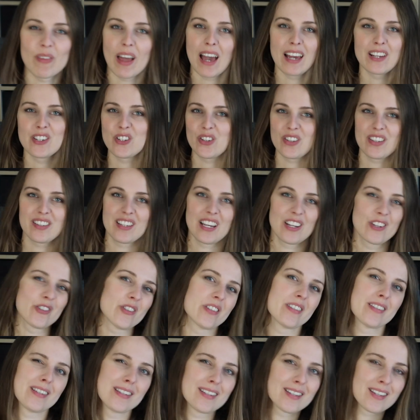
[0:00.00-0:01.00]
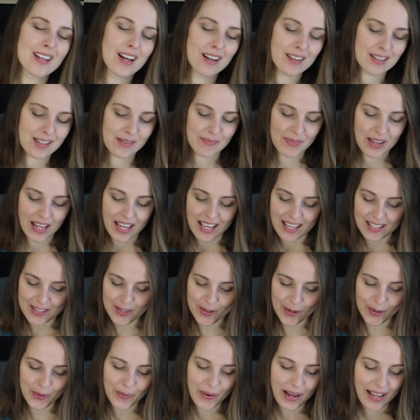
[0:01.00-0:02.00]
I just, I just knit socks.
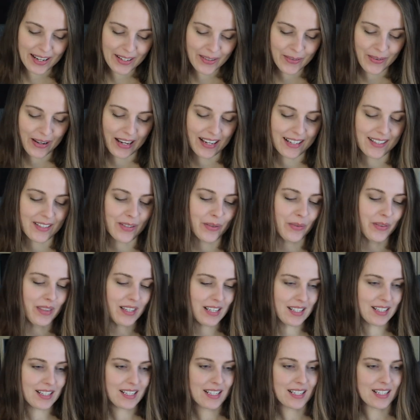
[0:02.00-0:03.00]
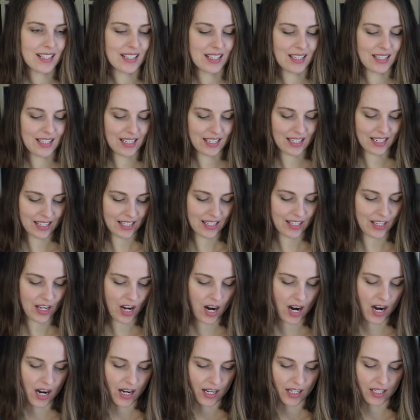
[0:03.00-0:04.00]
So anyway, so this is the
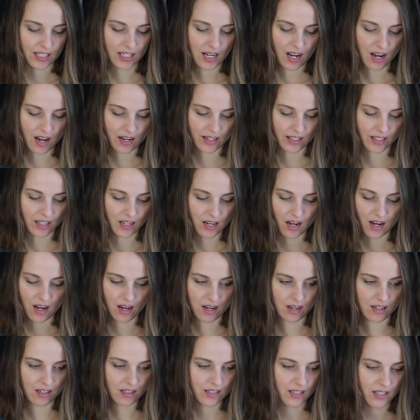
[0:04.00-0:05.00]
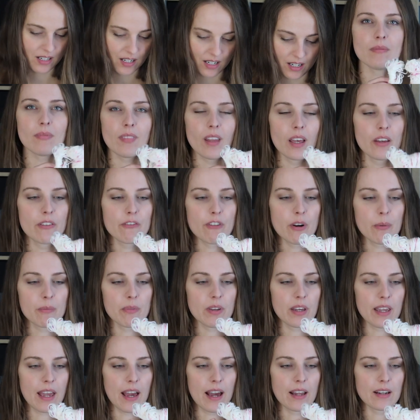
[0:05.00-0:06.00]
yarn I got from
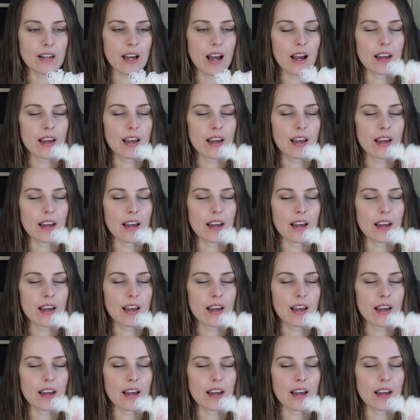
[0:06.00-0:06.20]
Diane.